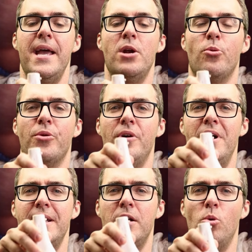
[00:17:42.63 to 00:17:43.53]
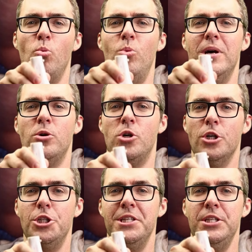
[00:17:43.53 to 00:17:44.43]
An orthotic will
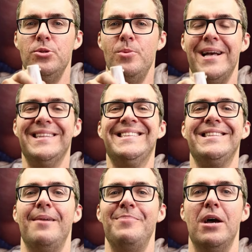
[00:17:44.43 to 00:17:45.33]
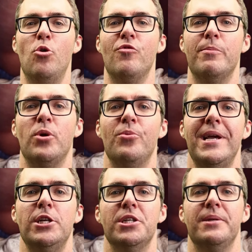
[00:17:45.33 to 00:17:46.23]
cushion you and stop that
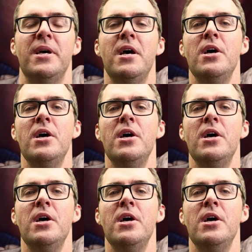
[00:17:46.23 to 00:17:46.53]
overpronation.